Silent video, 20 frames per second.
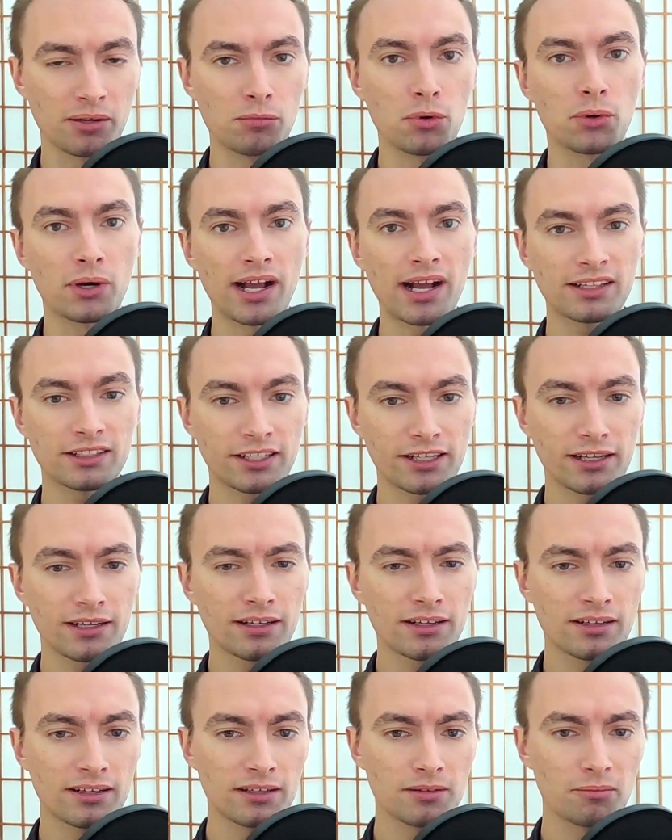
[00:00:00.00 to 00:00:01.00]
morality,
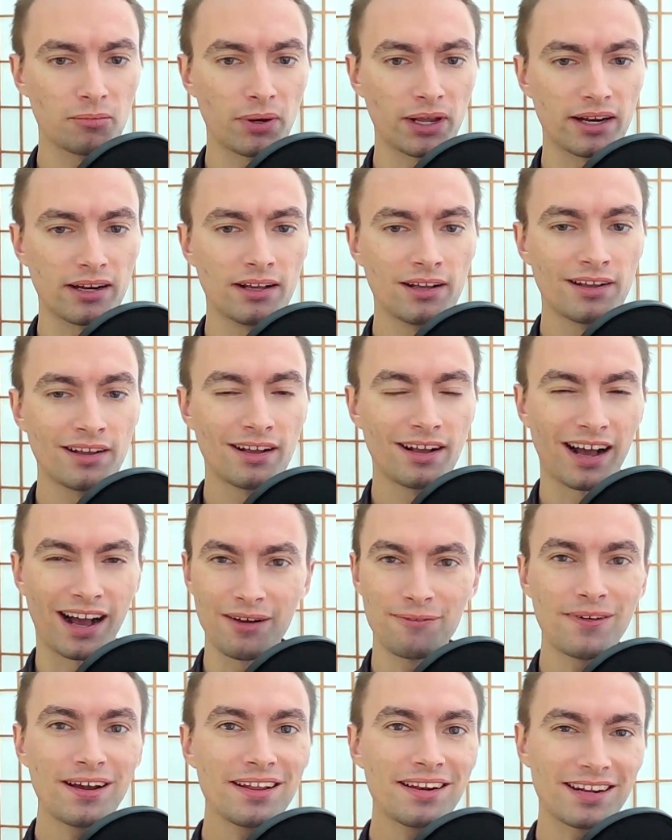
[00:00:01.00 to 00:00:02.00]
but I
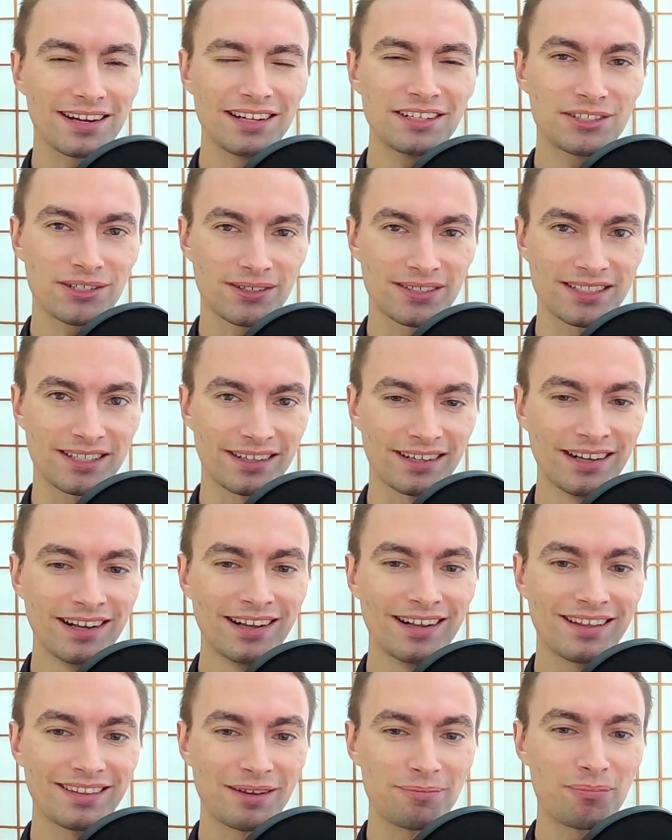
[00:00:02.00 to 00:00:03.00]
find it interesting
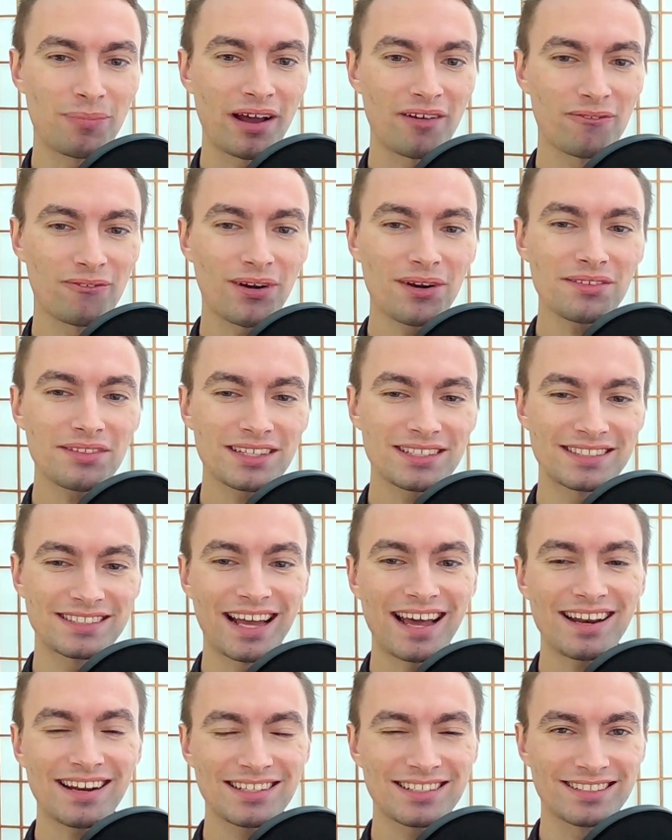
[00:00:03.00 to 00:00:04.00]
that by far the
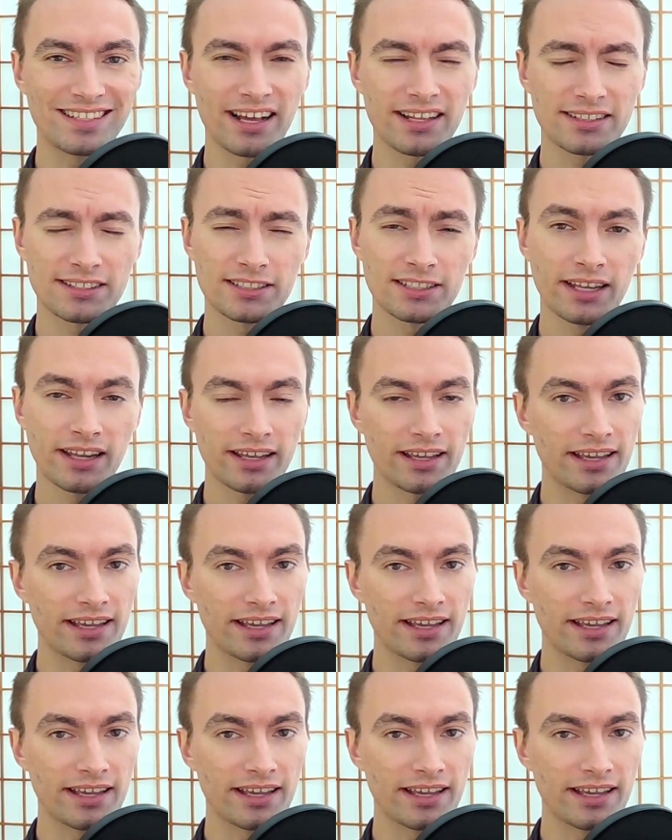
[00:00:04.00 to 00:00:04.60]
saddest deaths